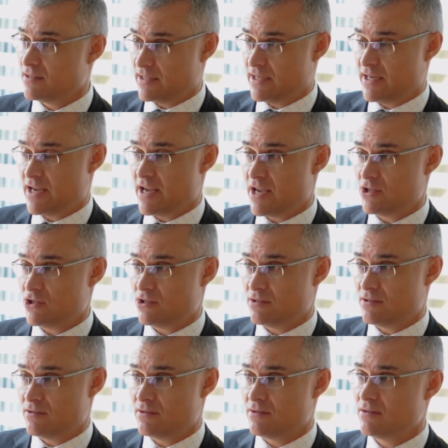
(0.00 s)

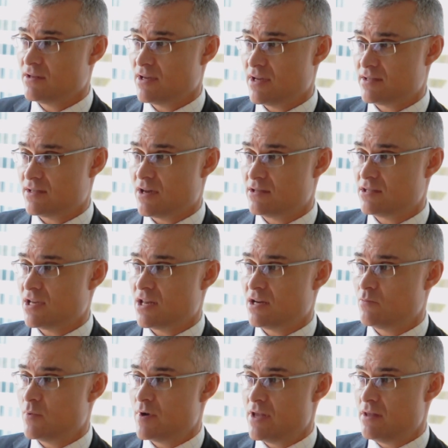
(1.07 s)
litigation
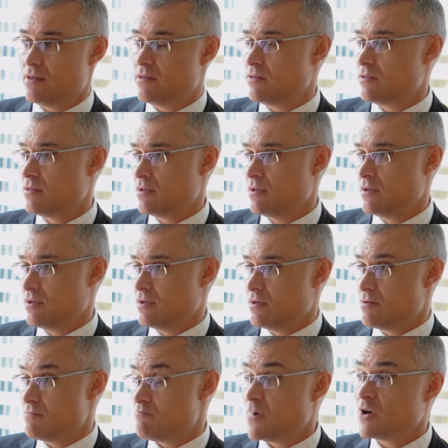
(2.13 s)
associated with
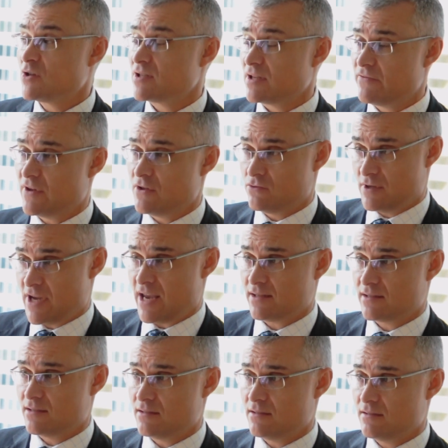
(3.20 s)
mostly federal
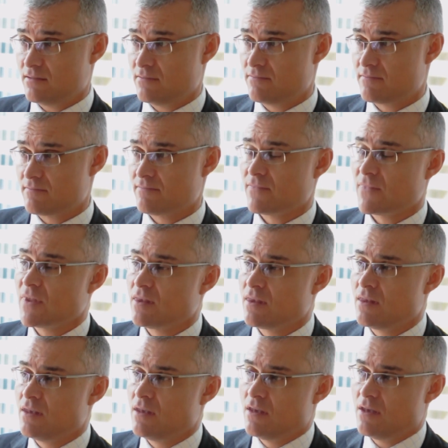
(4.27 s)
taxes.
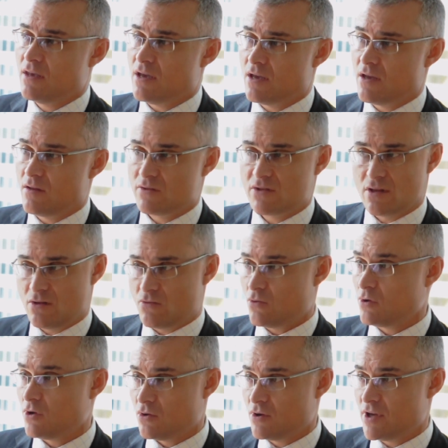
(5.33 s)
So they're
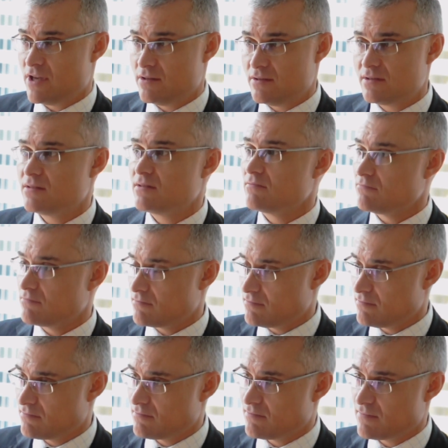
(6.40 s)
all lawyers,
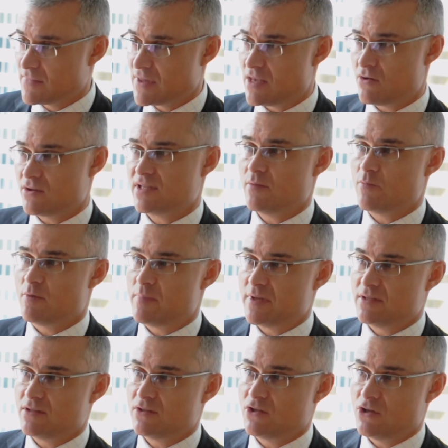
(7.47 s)
they're a separate
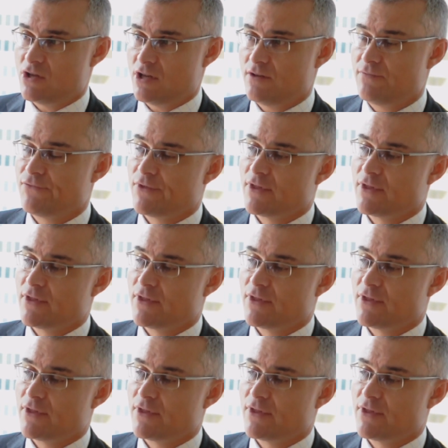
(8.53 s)
business unit.